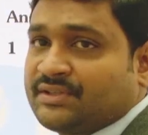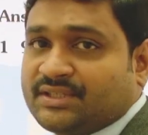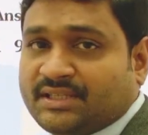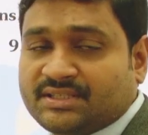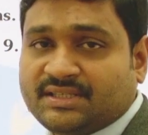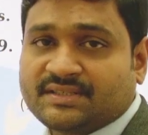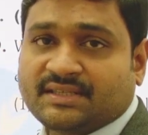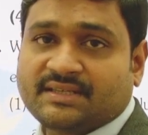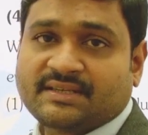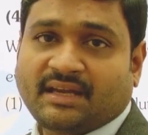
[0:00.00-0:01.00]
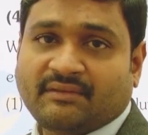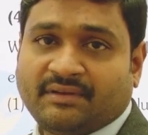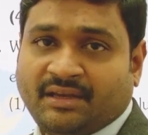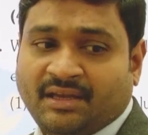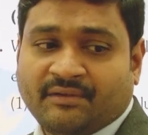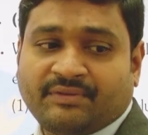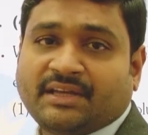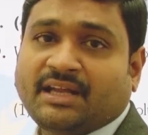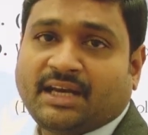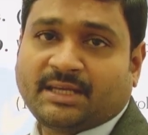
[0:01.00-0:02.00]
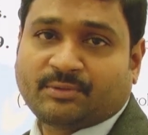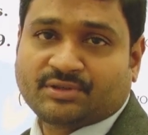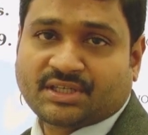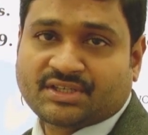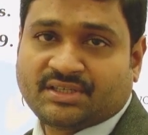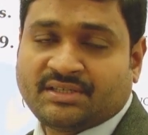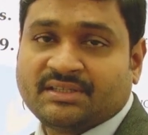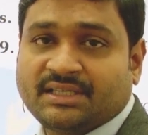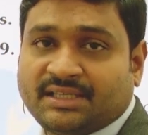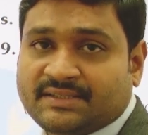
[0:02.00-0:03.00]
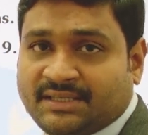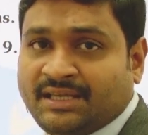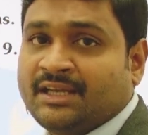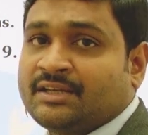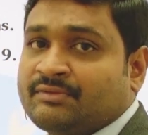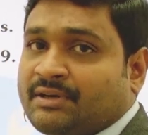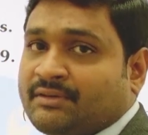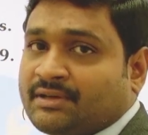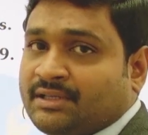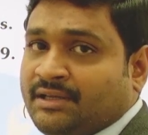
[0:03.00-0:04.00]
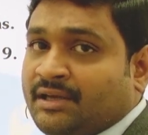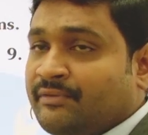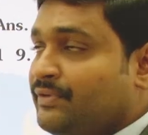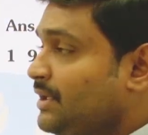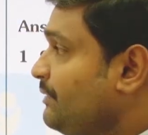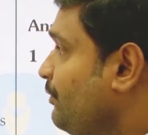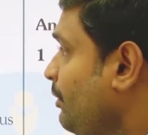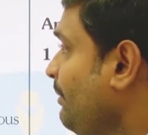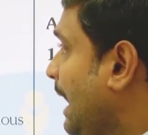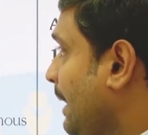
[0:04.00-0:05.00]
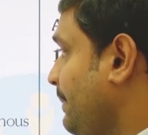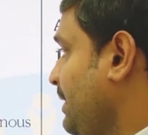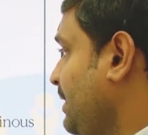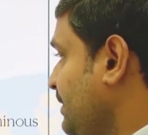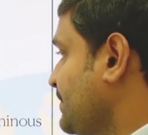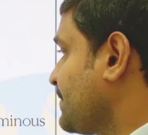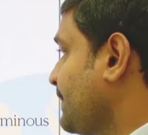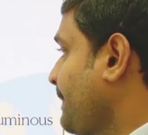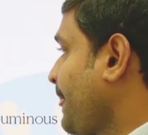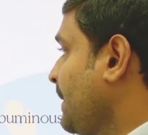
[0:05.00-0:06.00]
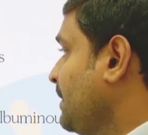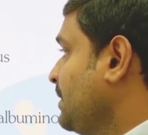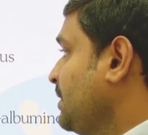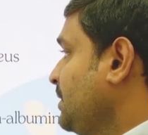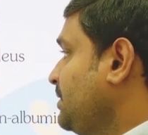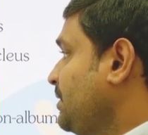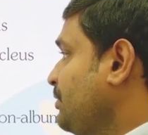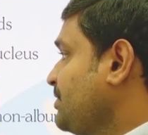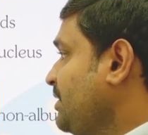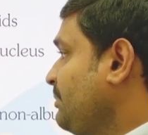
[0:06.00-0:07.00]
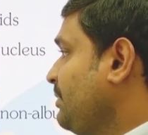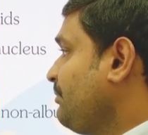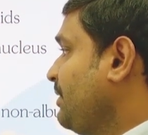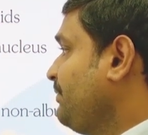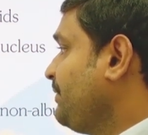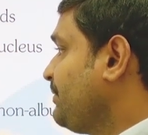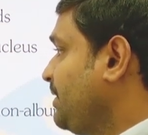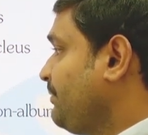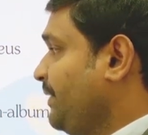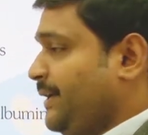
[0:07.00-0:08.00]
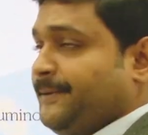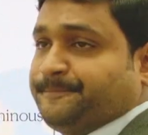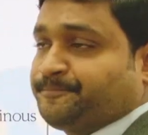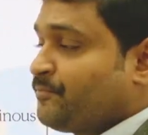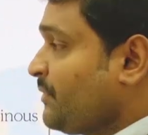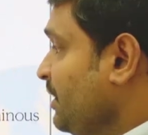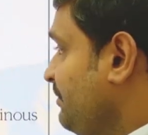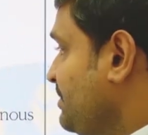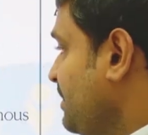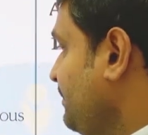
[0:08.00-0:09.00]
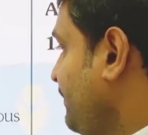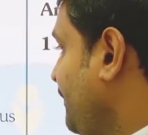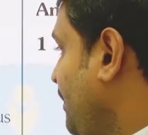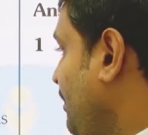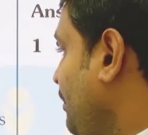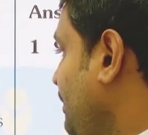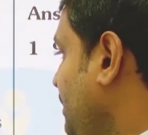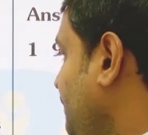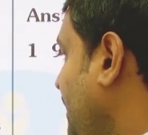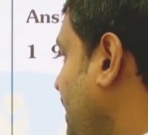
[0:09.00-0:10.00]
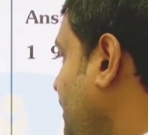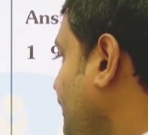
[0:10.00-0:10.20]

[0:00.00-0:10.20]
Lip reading: synergid cells have a finger-like projection, that is a whatever the filiform apparatus. Then question number 155. Which of the following plant